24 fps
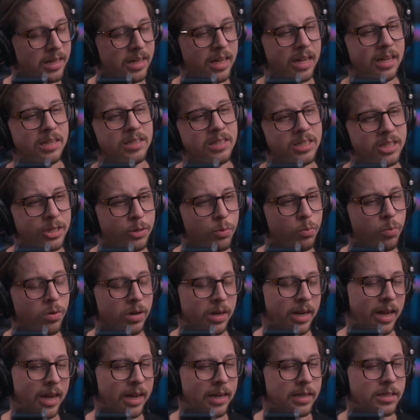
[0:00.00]
and the
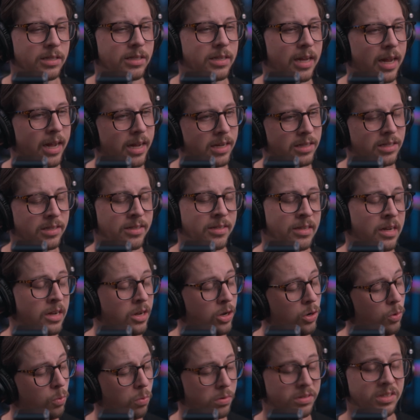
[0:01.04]
NT1 SS.
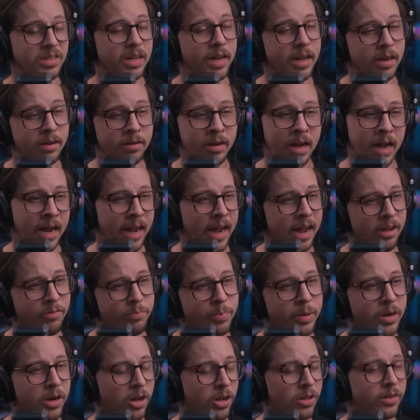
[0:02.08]
Once again, I
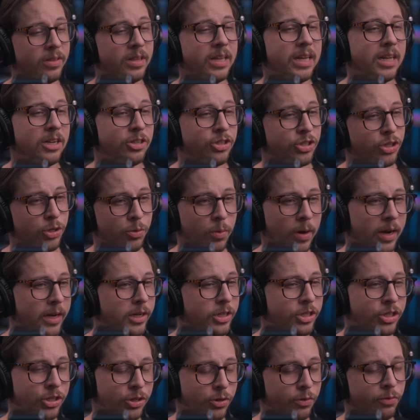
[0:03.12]
have been on the
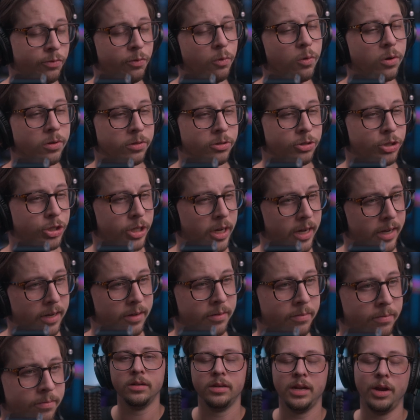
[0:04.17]
2i2 4th
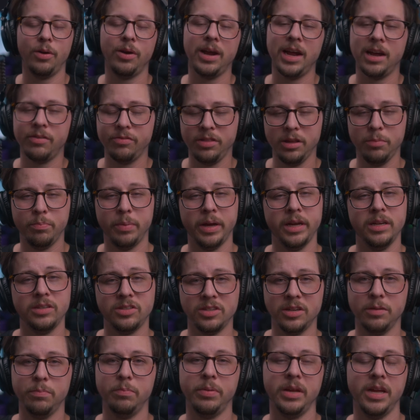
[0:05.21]
gen. Now I have the
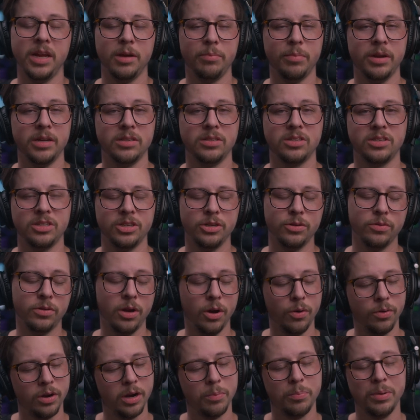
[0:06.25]
BASN BMS2
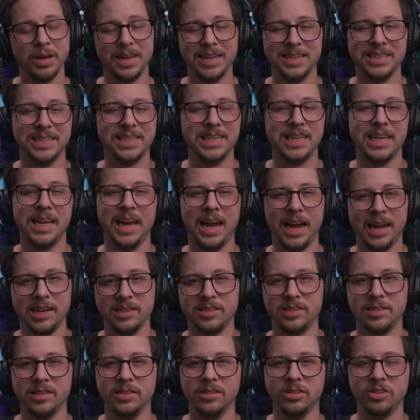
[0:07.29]
going up against the
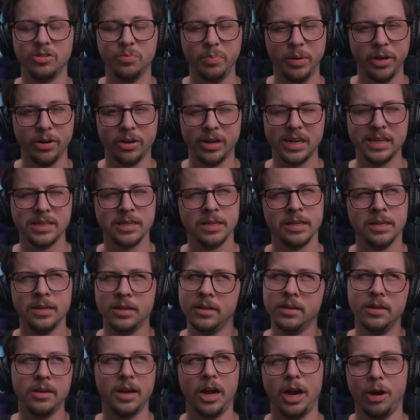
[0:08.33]
Aston Spirit.
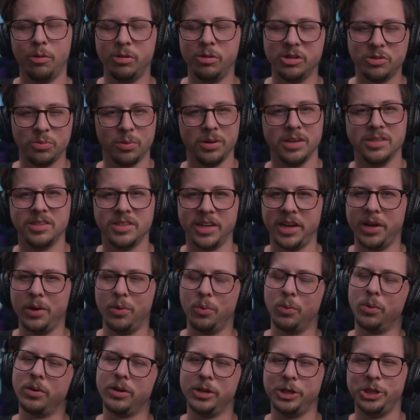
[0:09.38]
I always want to say
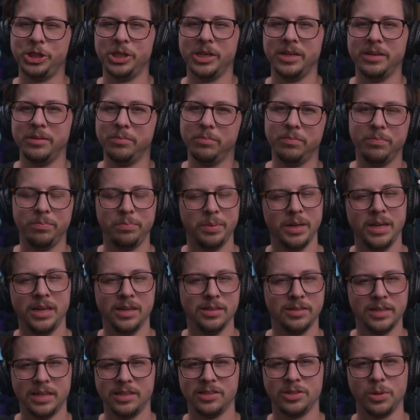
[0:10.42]
Origin
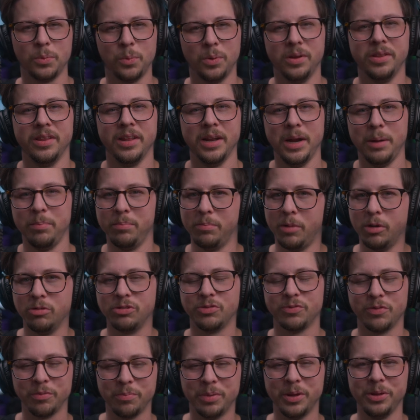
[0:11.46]
because that's the one that I'm most
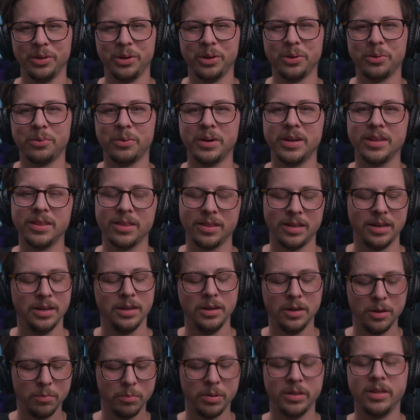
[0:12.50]
familiar with,
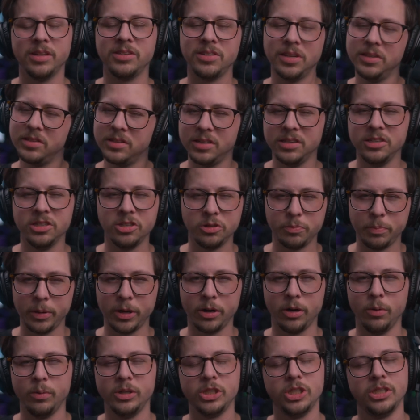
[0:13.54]
but this is the
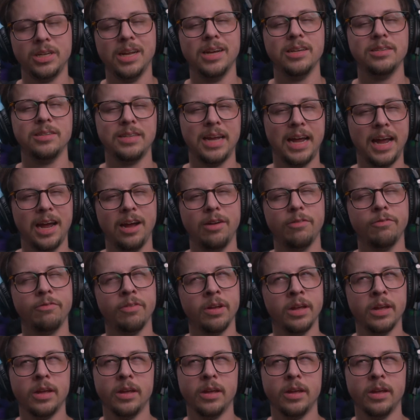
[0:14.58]
Spirit, which does have